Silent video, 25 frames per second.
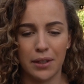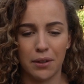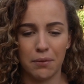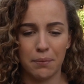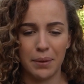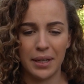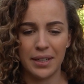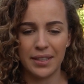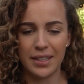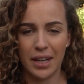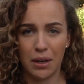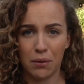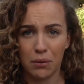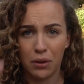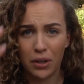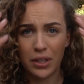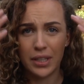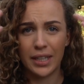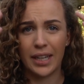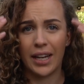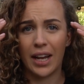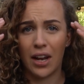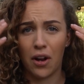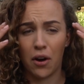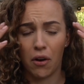mean
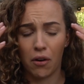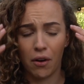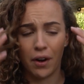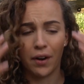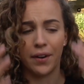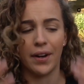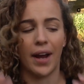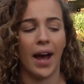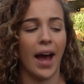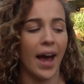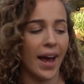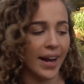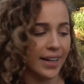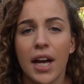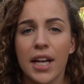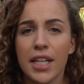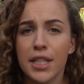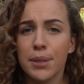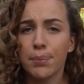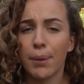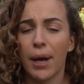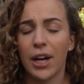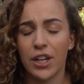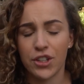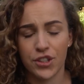downloading in our own head,
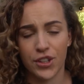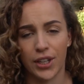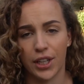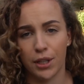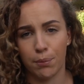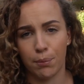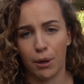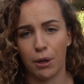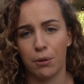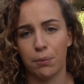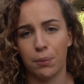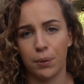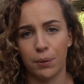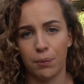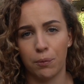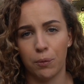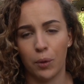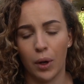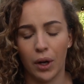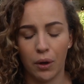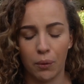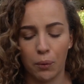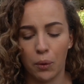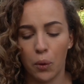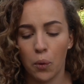especially at the moment
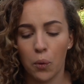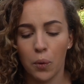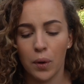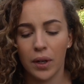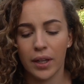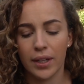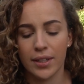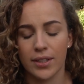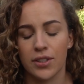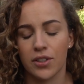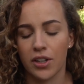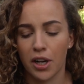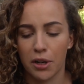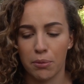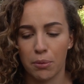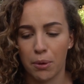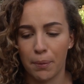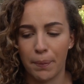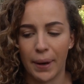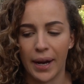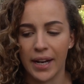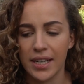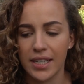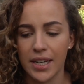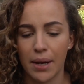where we're all in this global
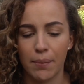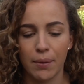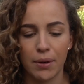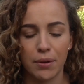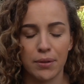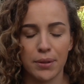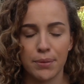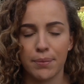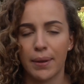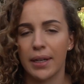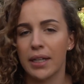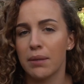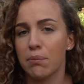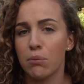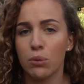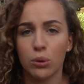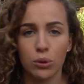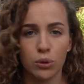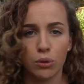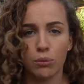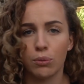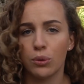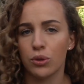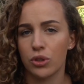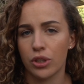pandemic. We're spending
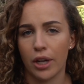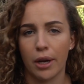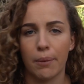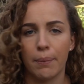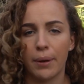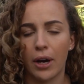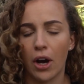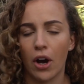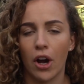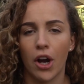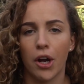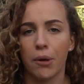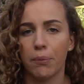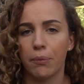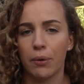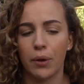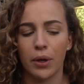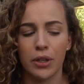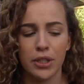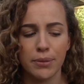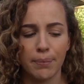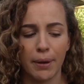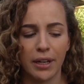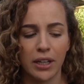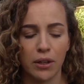more and more time at home,
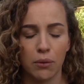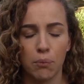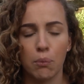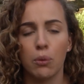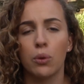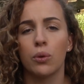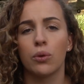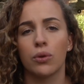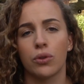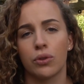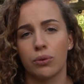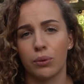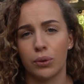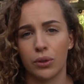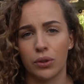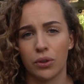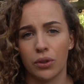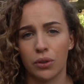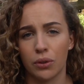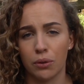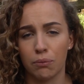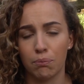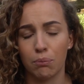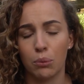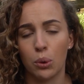we're spending more
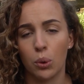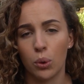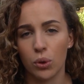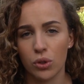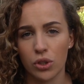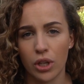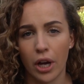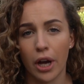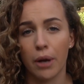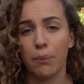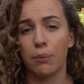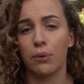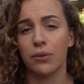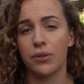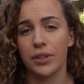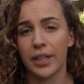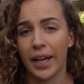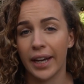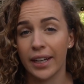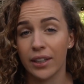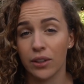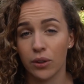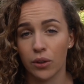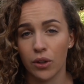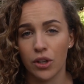and more time on
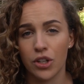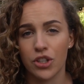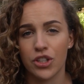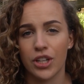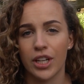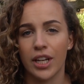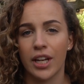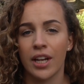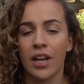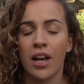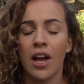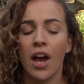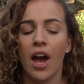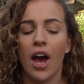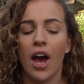technology